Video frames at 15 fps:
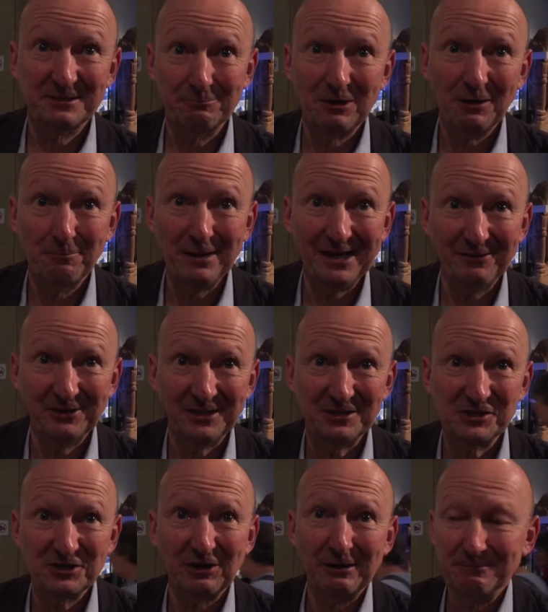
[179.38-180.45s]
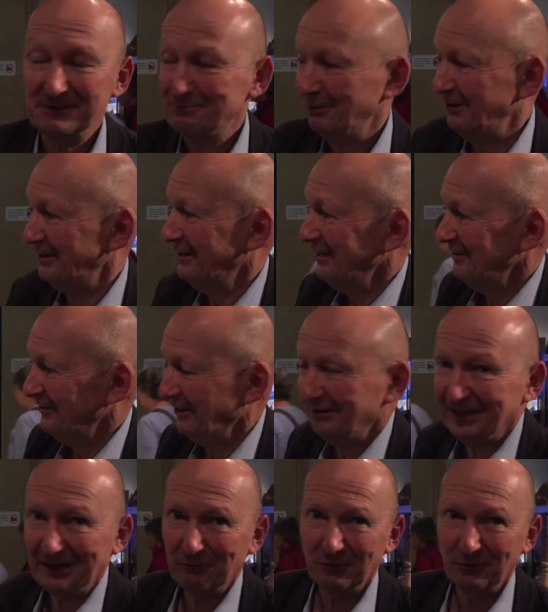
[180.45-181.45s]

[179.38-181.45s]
the barbarian tribesmen that they